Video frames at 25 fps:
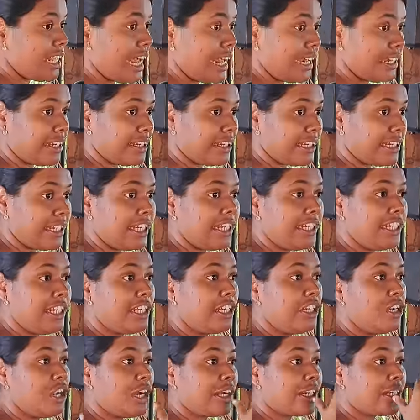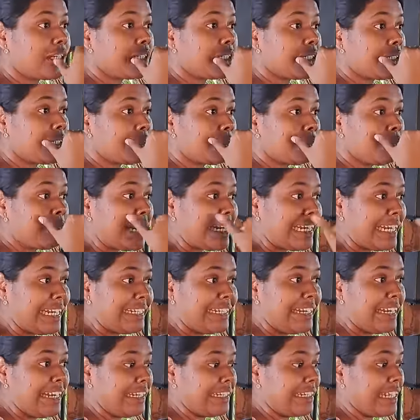that. He did not
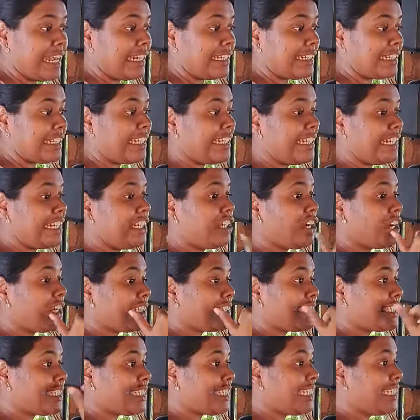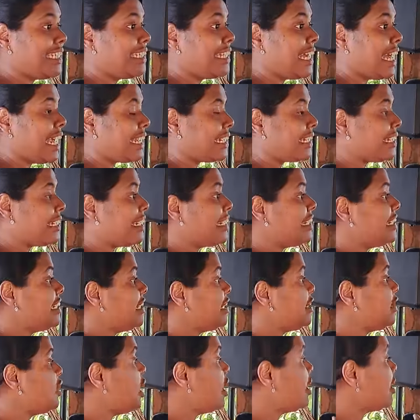meditate that. He did not see that. He
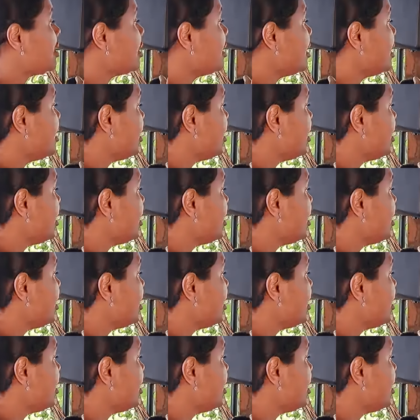did not